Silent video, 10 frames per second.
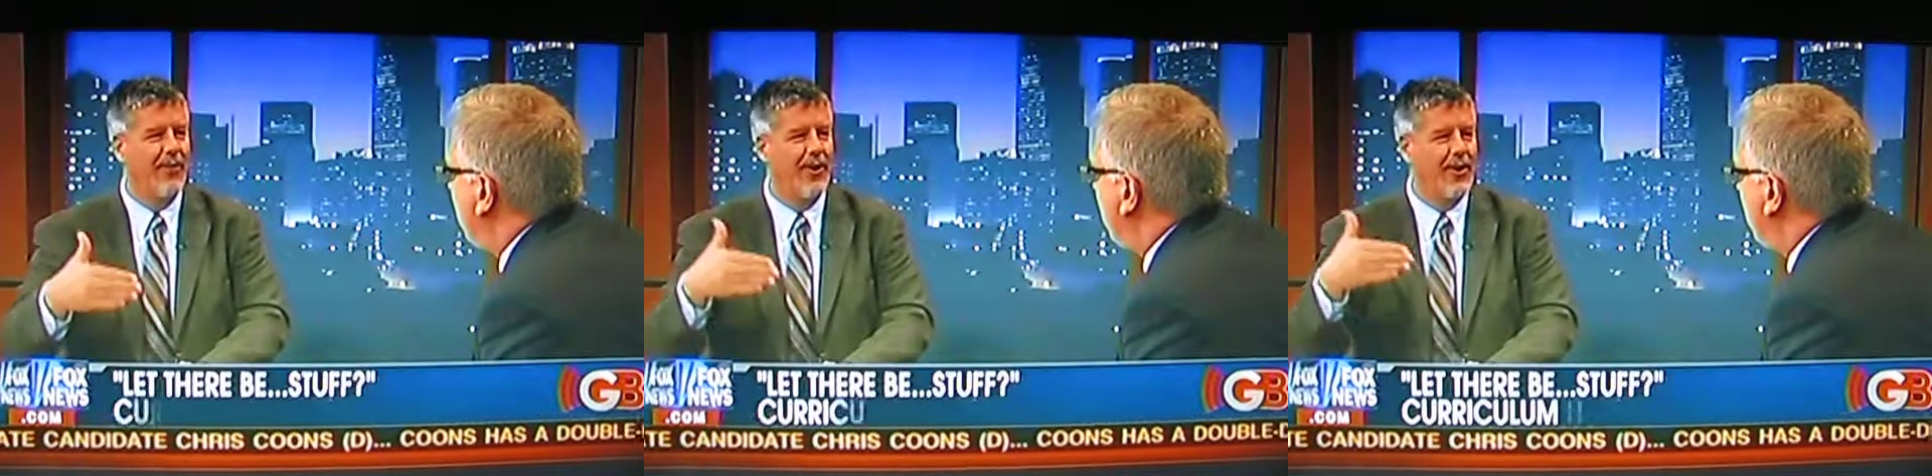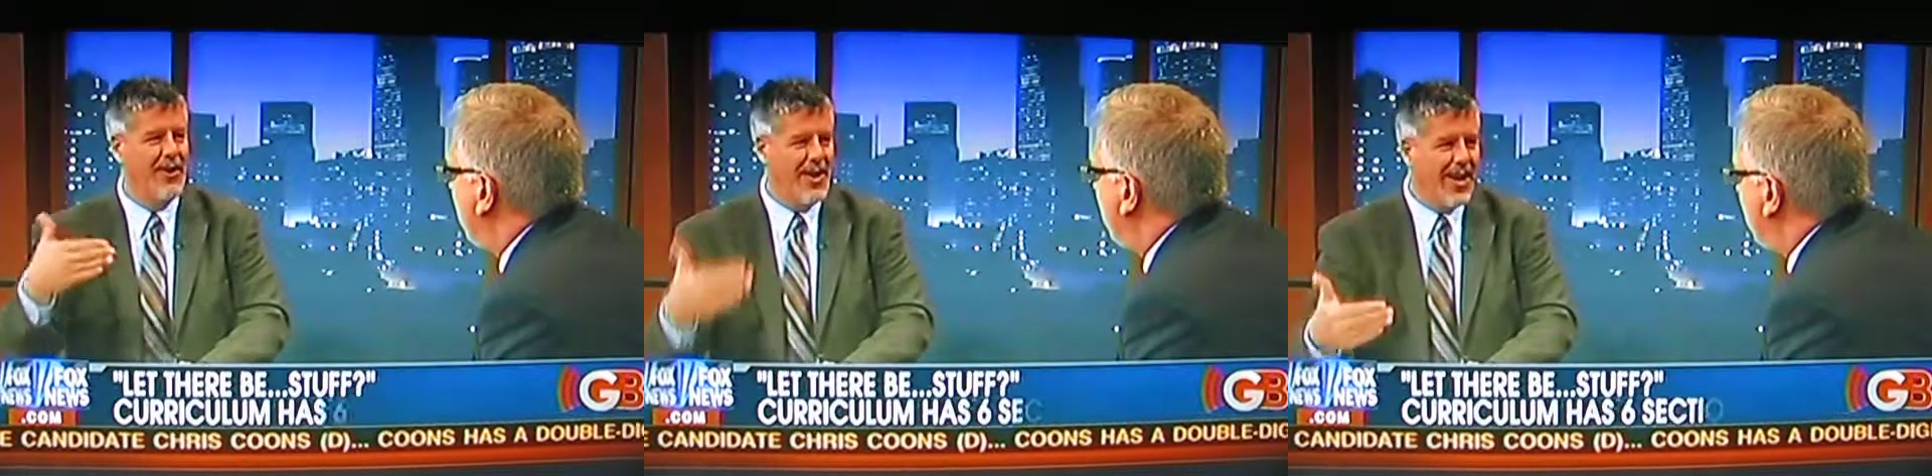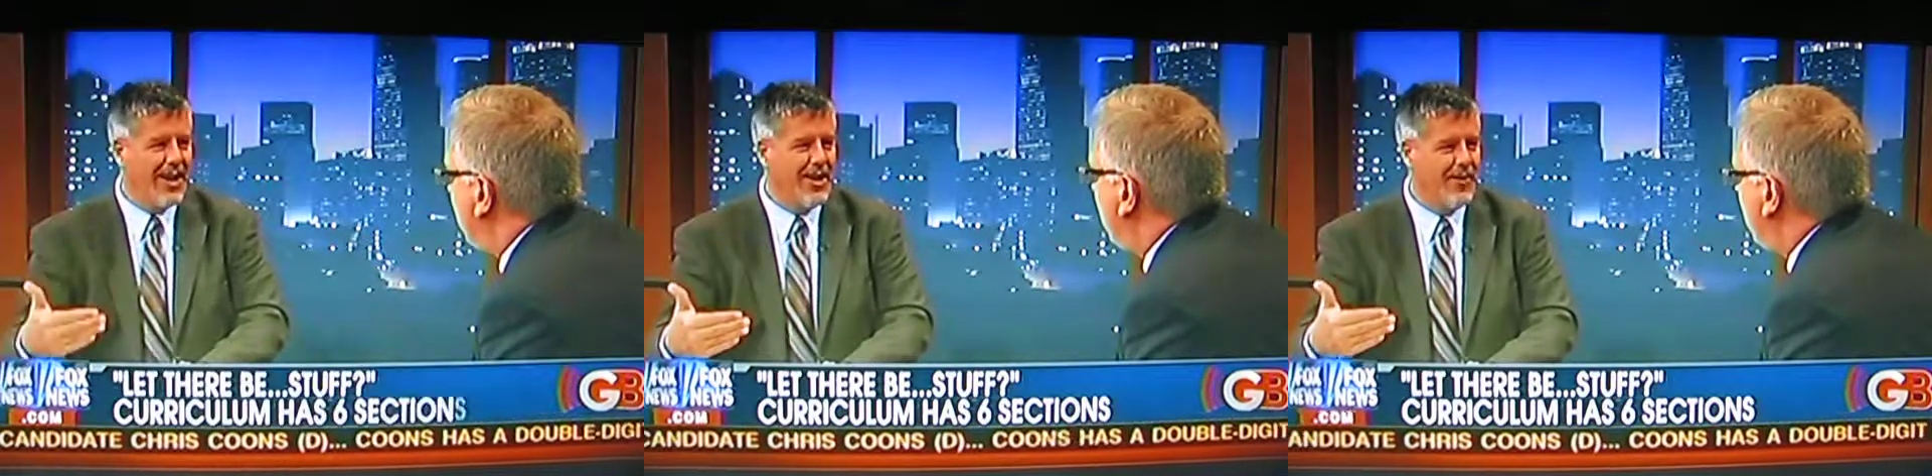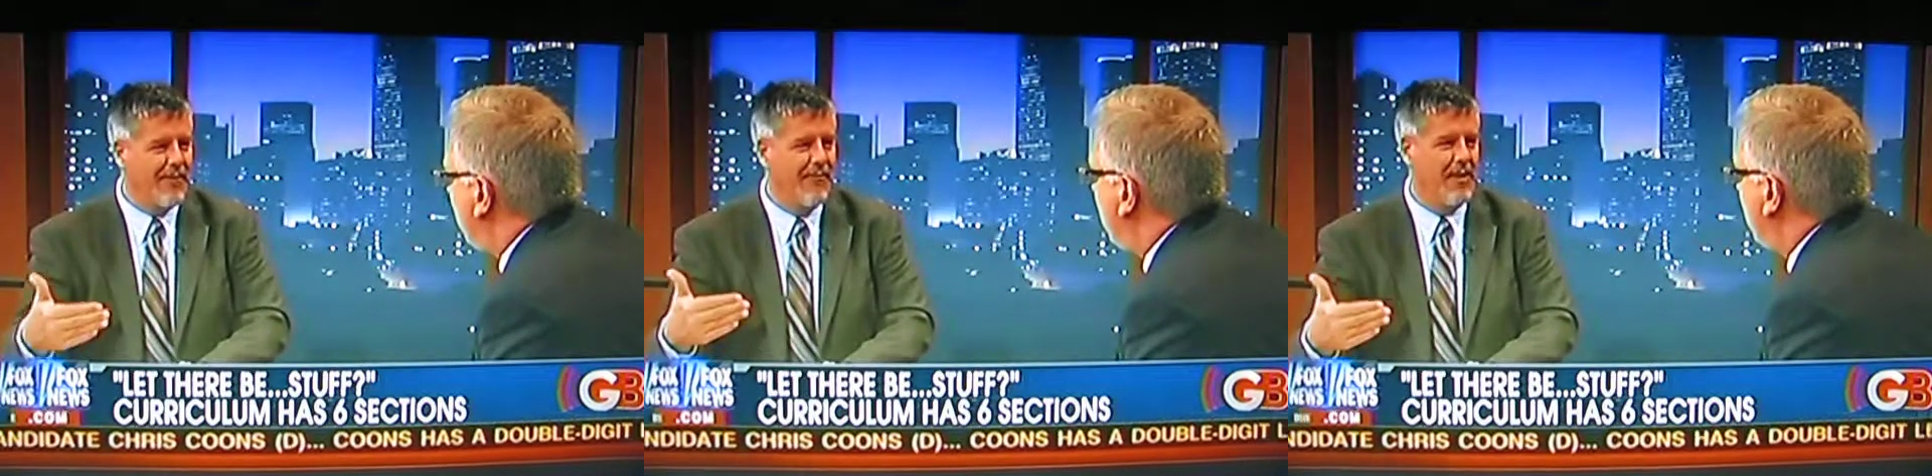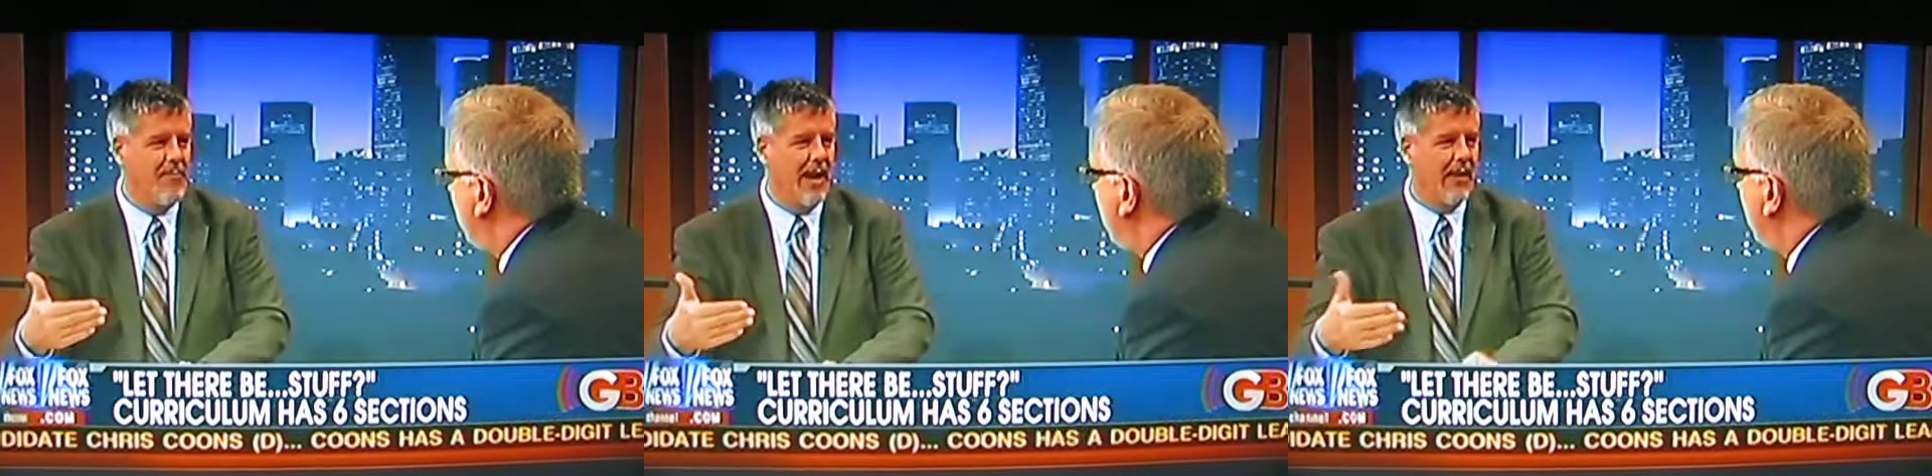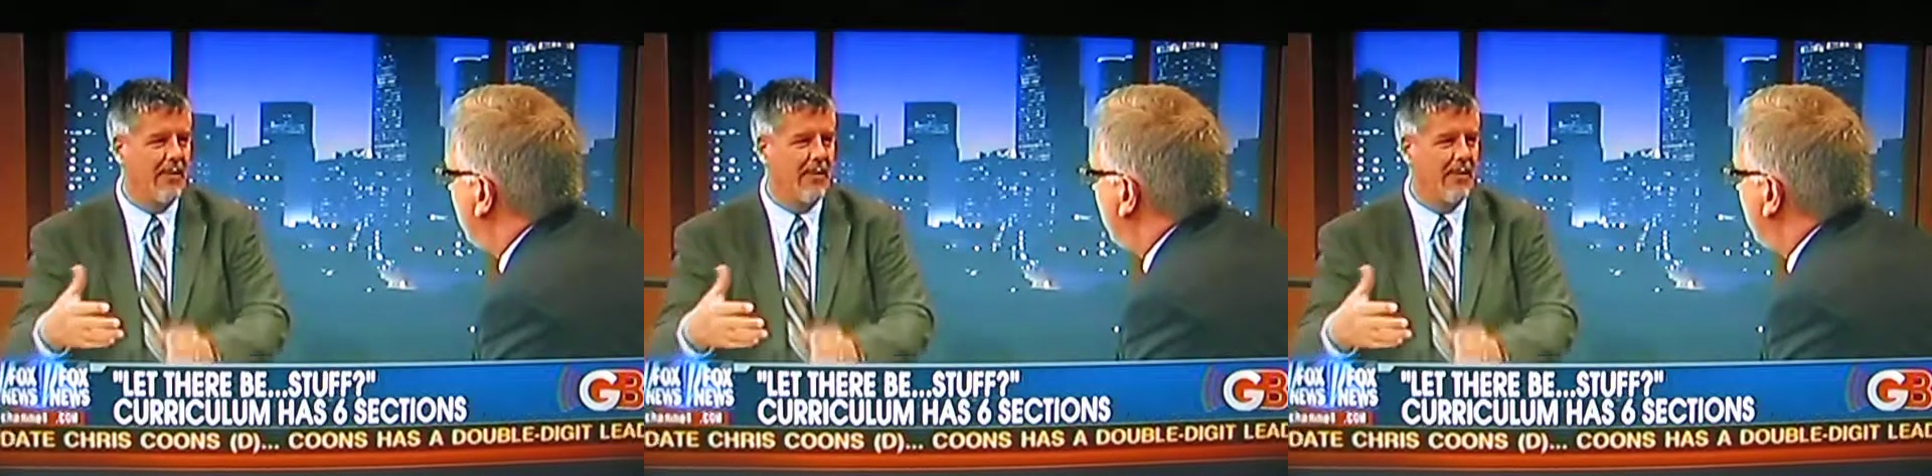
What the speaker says: are a negative feedback.